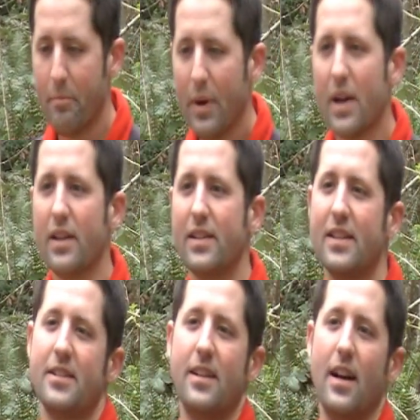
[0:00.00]
But
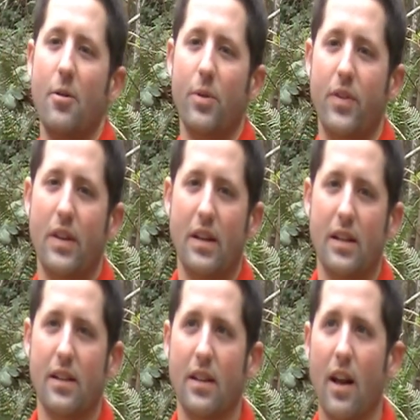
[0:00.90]
I was
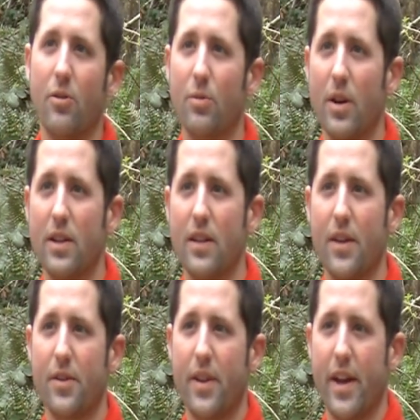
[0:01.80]
running the
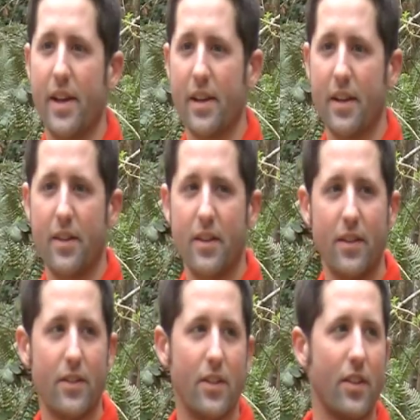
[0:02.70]
other day, and this
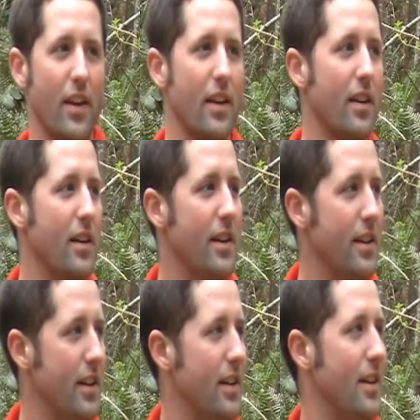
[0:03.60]
is just like,
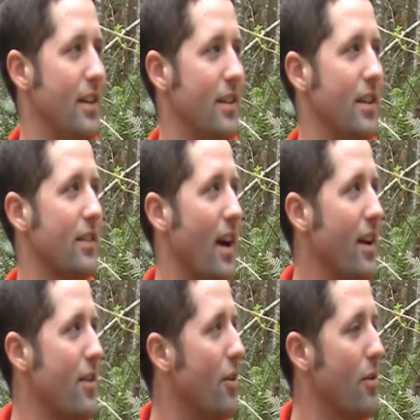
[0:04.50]
it's kind
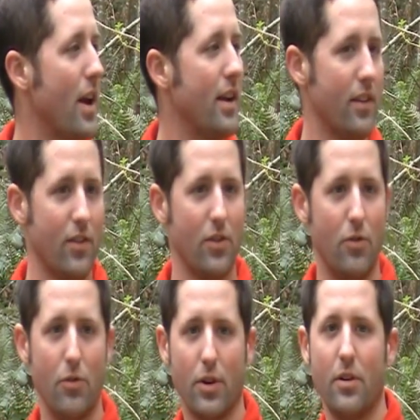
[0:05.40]
of the grayest,
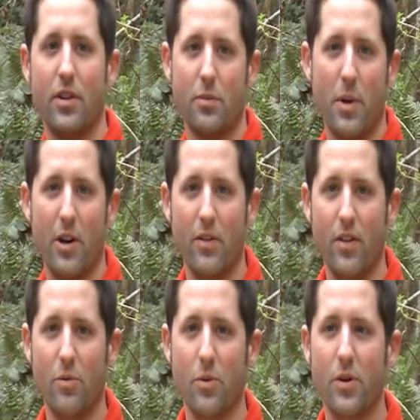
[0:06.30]
dreariest part of
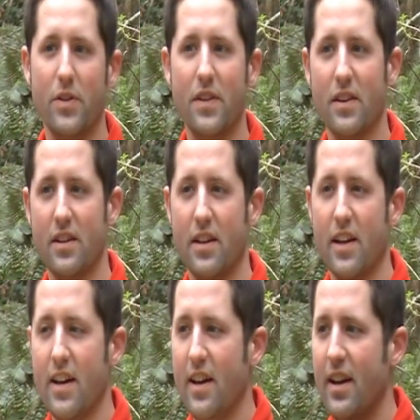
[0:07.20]
these woods.
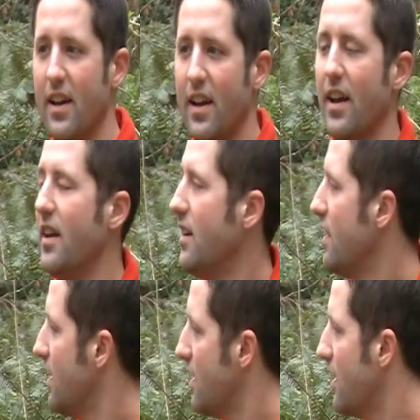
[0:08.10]
And
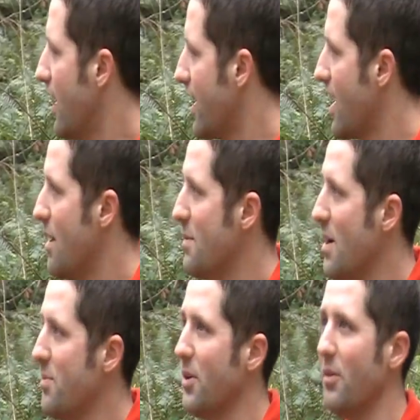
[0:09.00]
I came
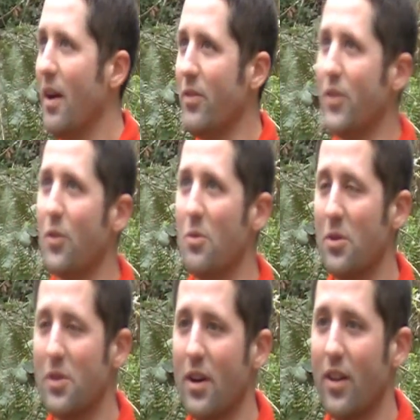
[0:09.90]
up around this
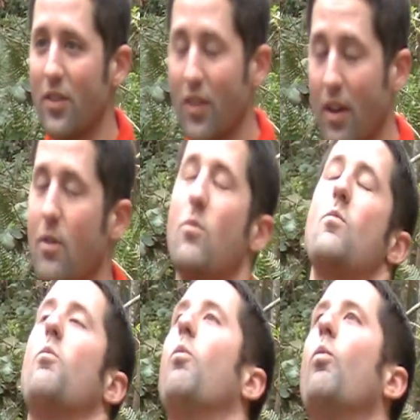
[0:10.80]
corner, and I was just like,
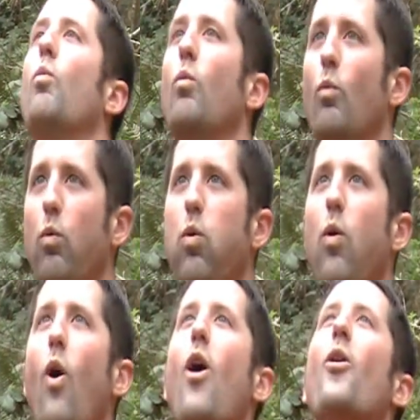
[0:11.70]

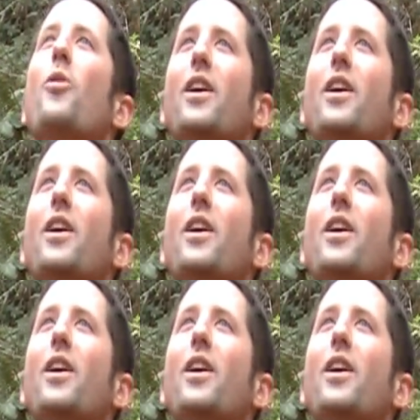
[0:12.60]
whoa.